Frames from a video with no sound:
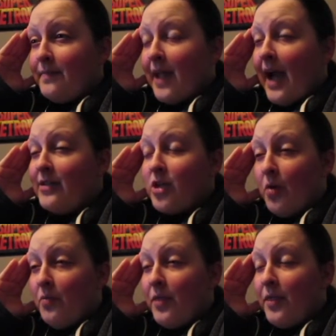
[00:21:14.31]
I
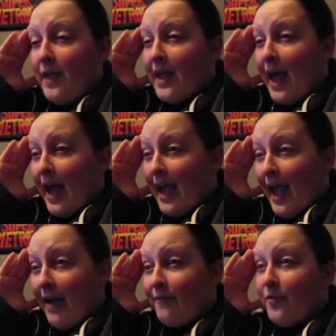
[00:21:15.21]
don't think I
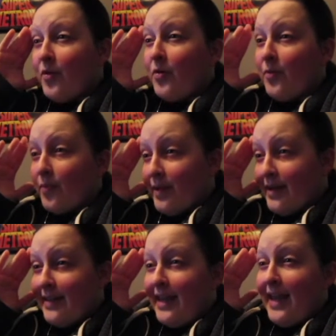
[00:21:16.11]
ever
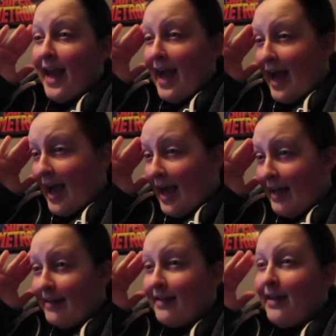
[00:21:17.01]
really
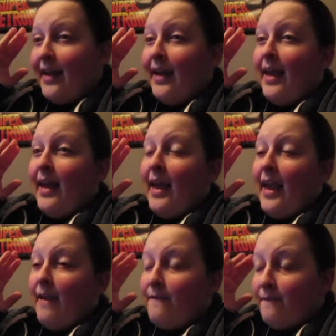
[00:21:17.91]
had
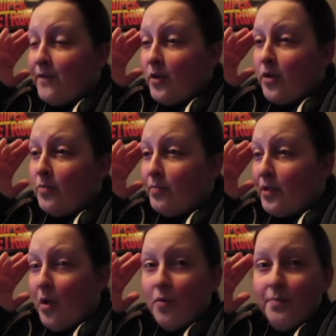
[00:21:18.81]
a full
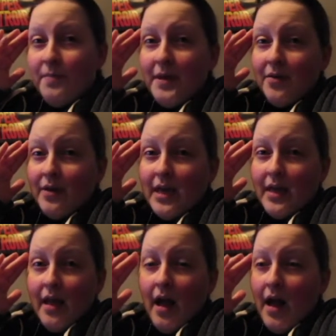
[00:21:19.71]
blown
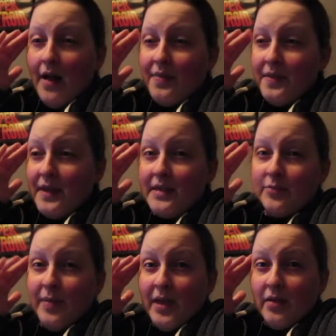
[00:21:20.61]
period on these
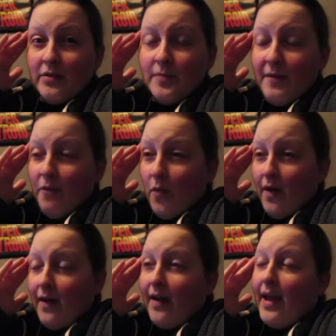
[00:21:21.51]
pills
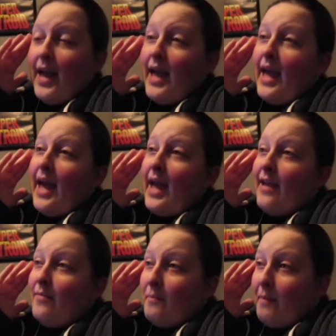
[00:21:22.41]
before.
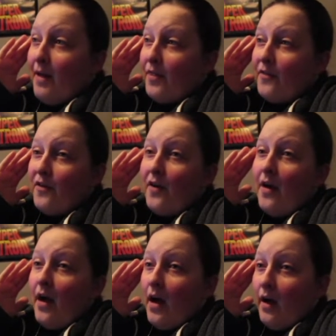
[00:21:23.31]
And mother
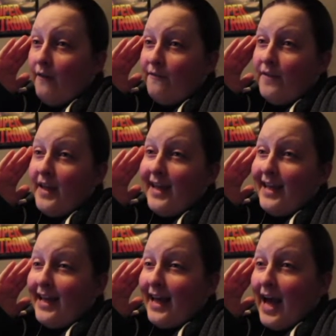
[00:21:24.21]
of
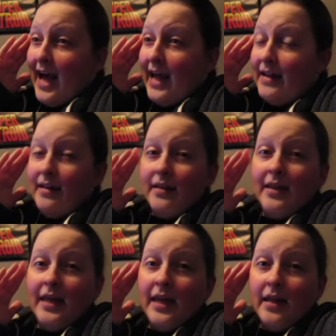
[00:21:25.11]
God,
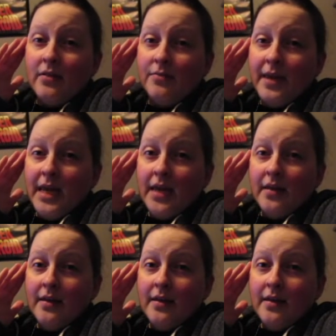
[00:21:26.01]
kill me.